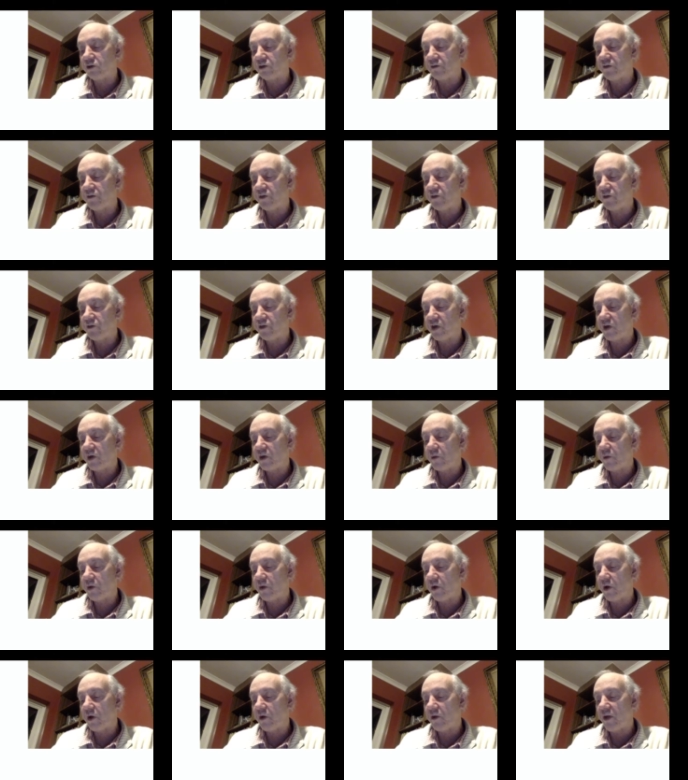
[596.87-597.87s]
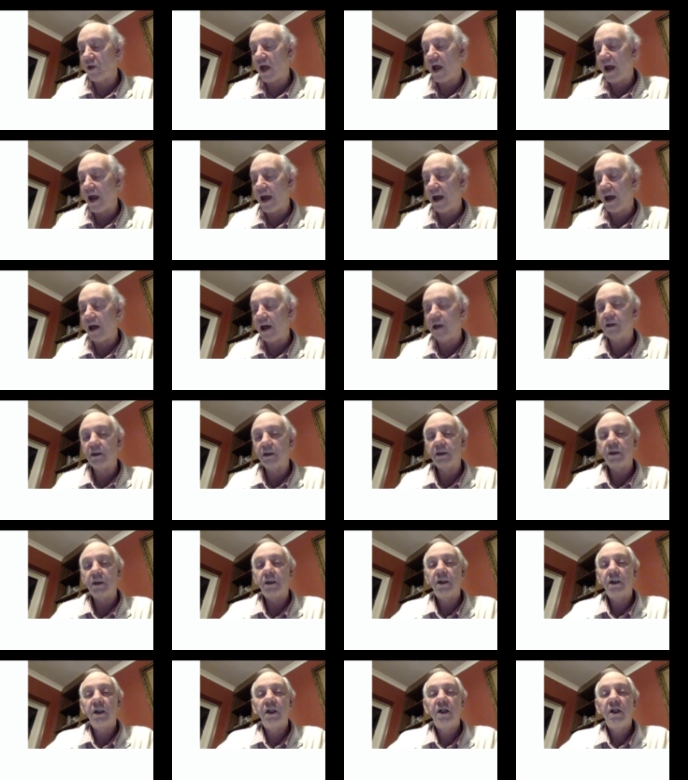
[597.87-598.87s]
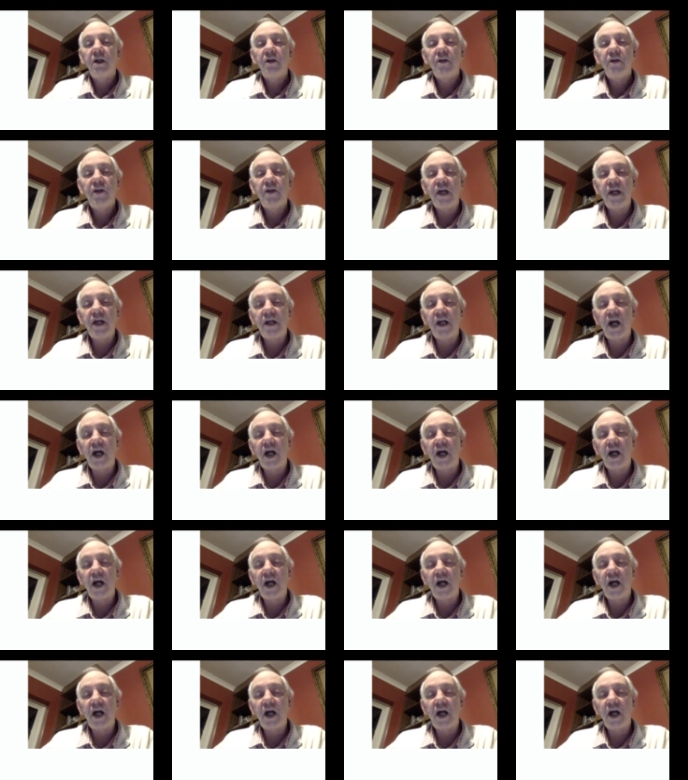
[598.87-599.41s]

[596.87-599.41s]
If this term were not there, then